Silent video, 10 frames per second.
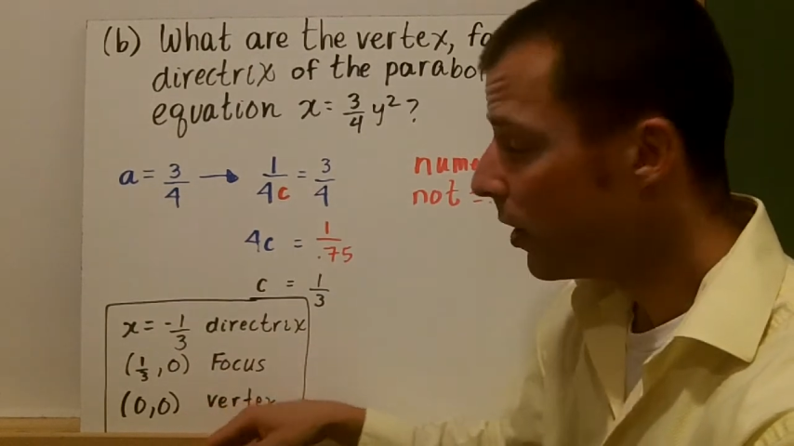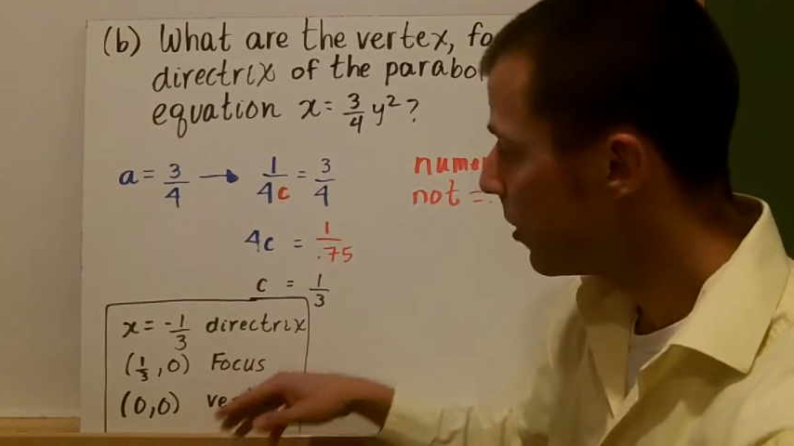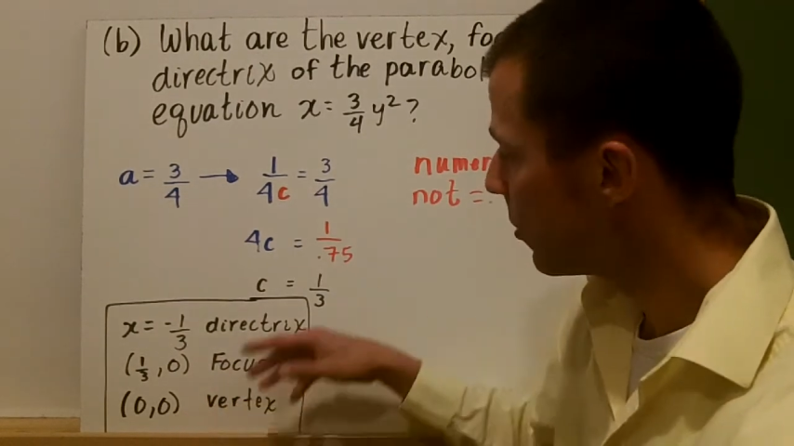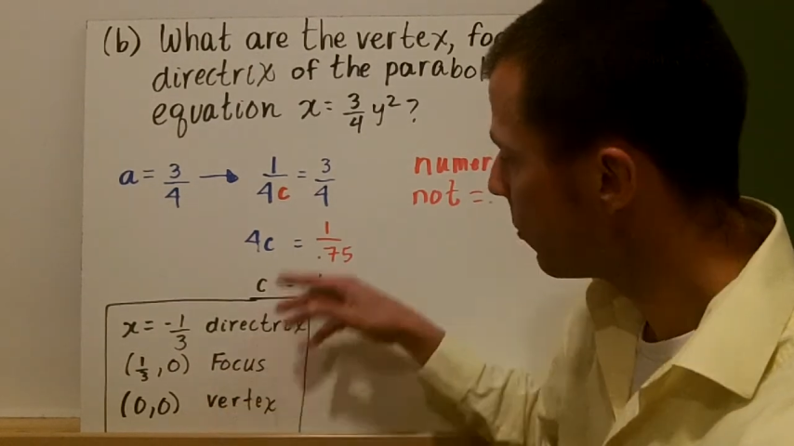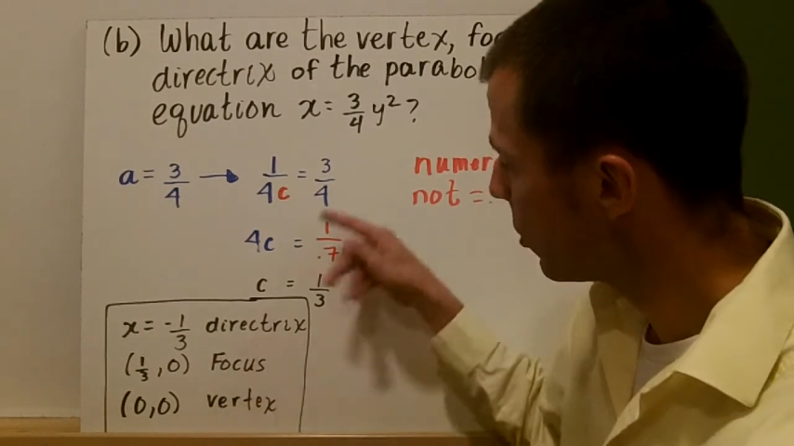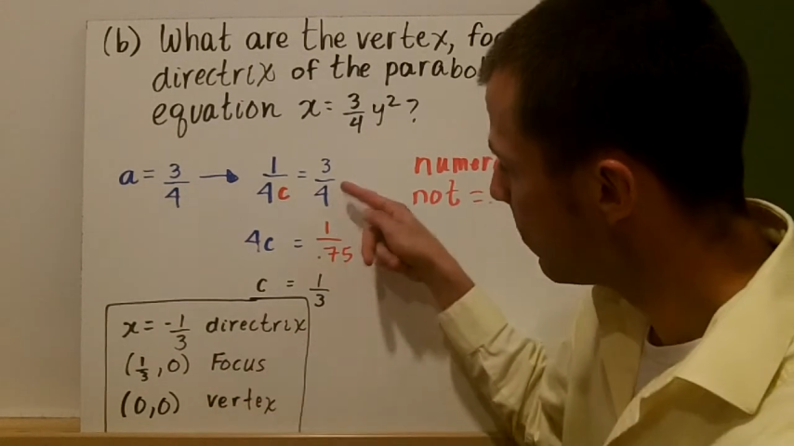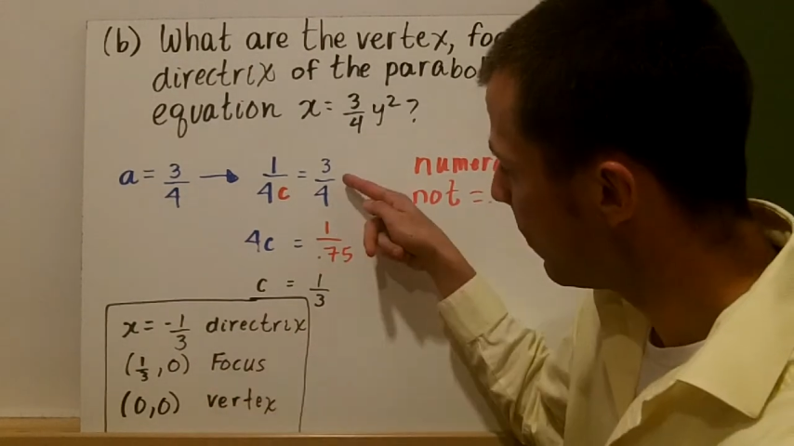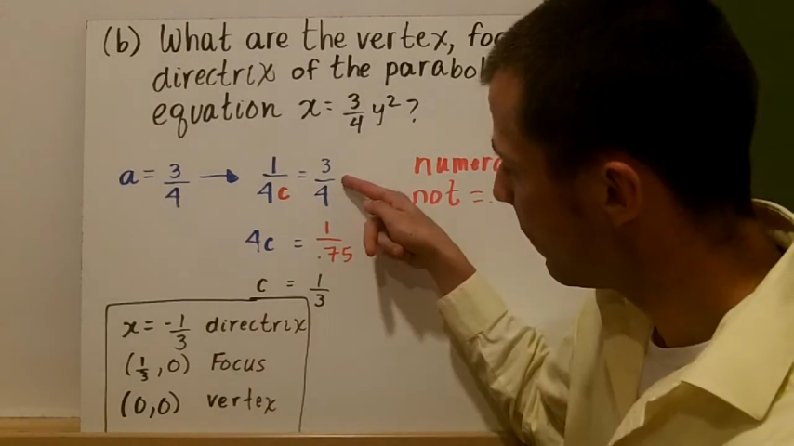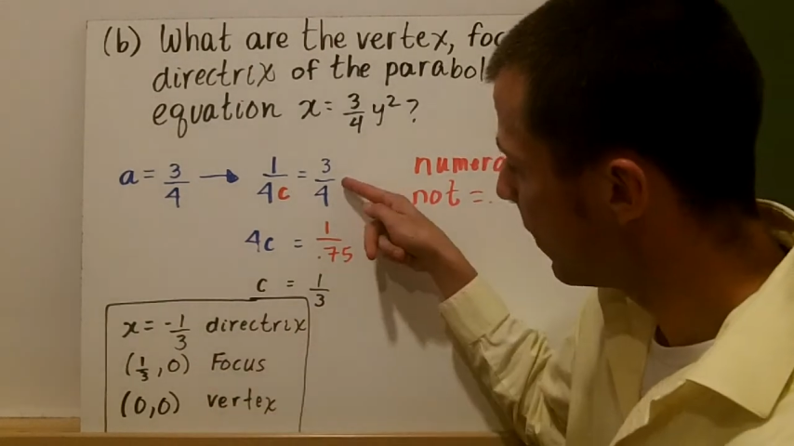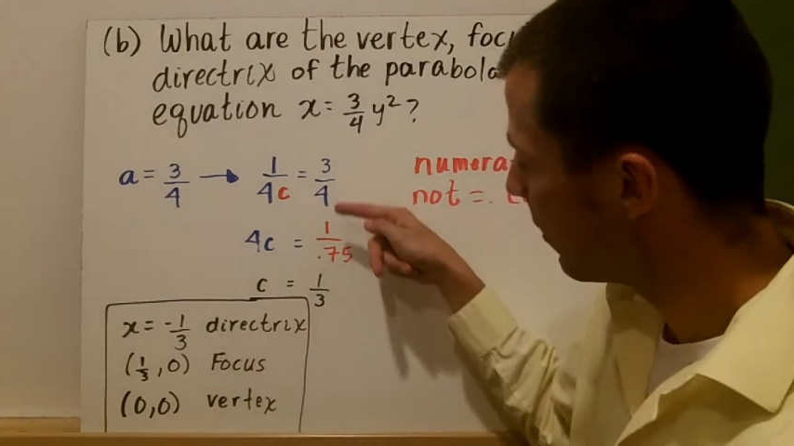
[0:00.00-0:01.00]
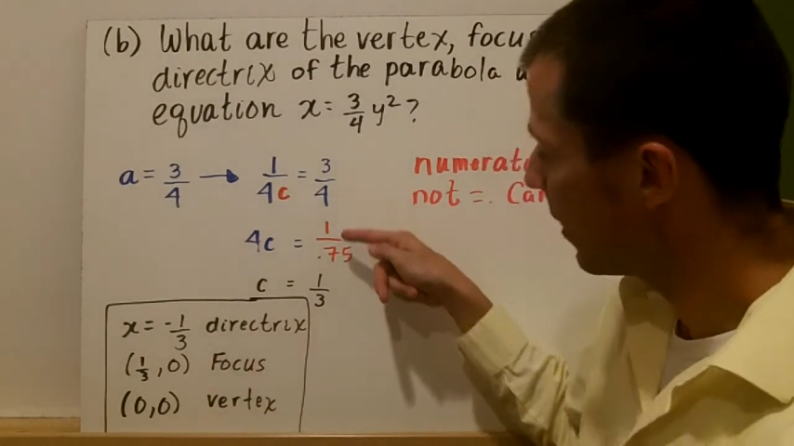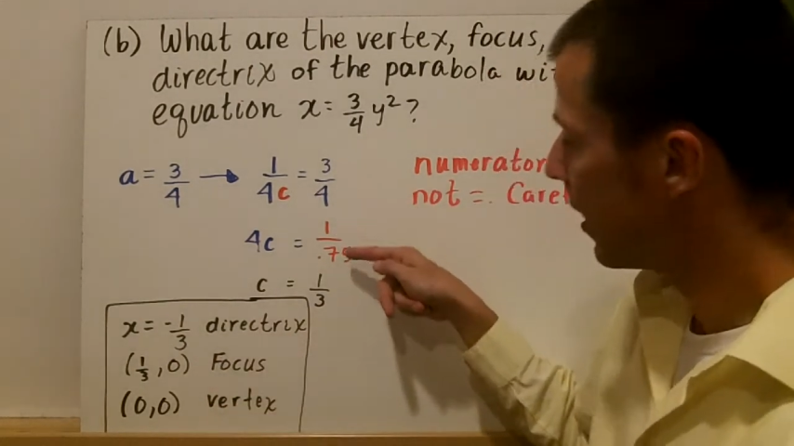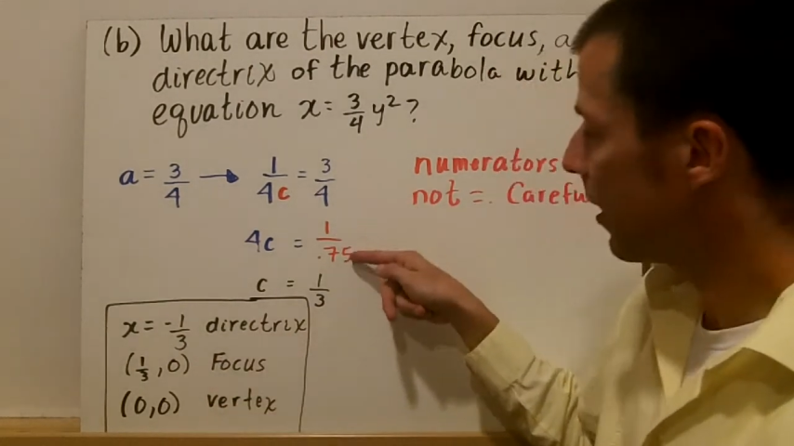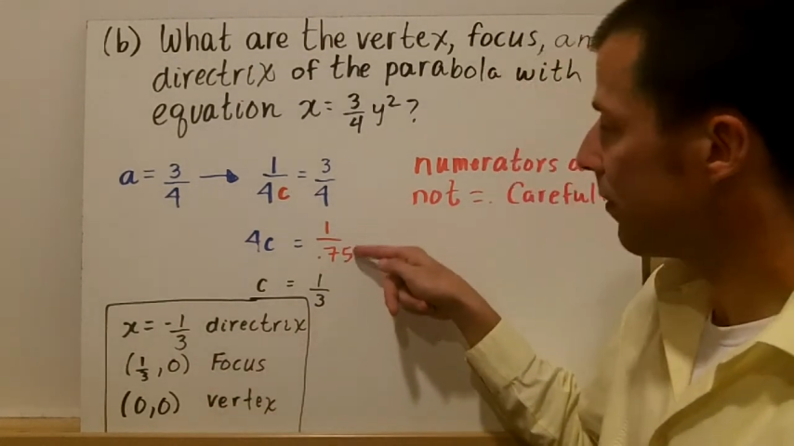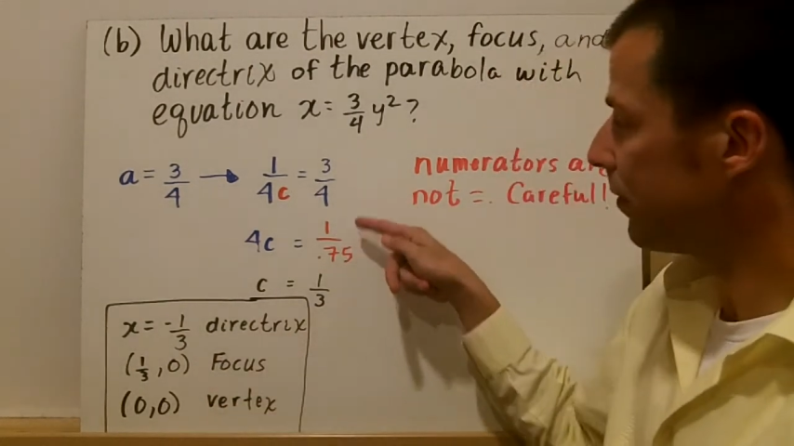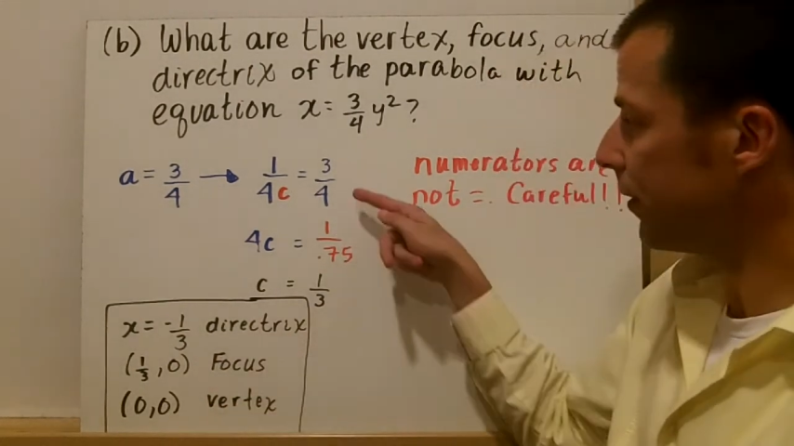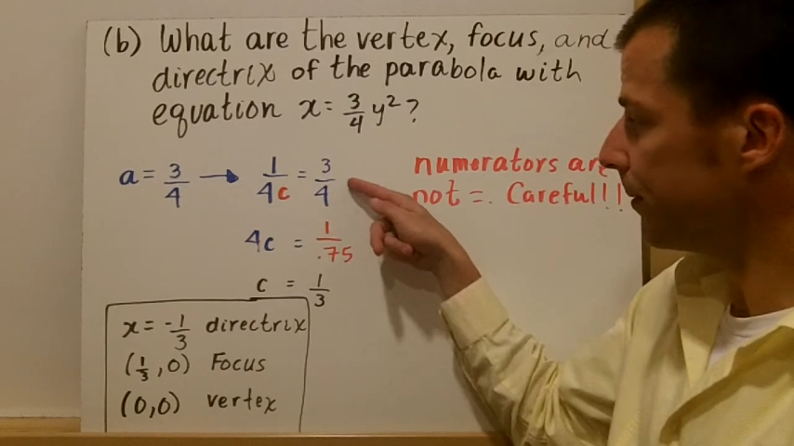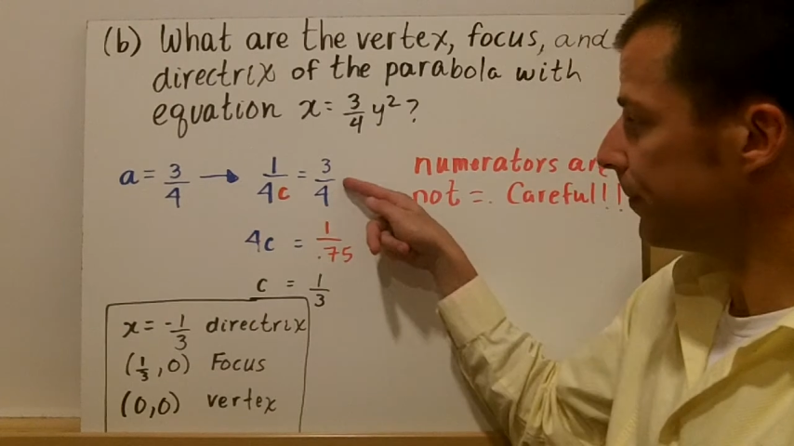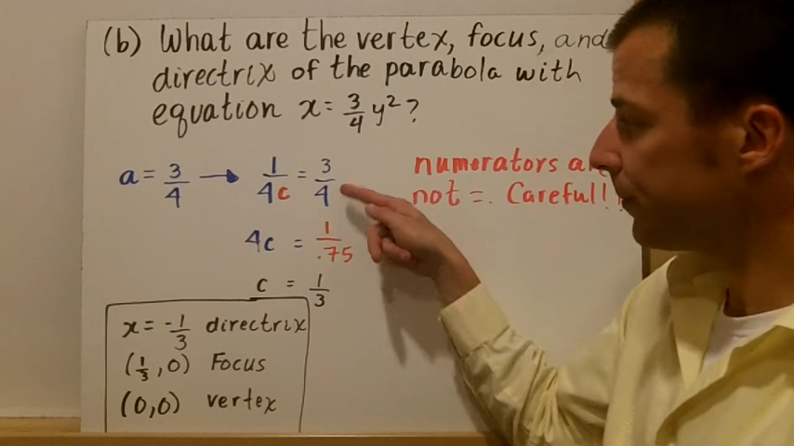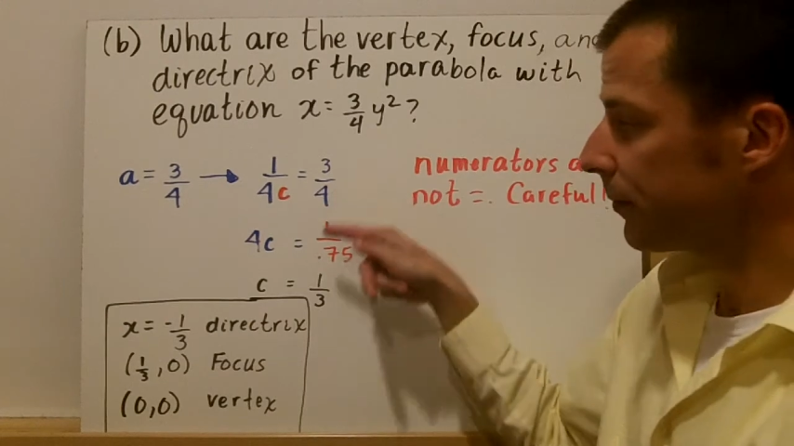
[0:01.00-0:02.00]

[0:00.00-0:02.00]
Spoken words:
So just be very careful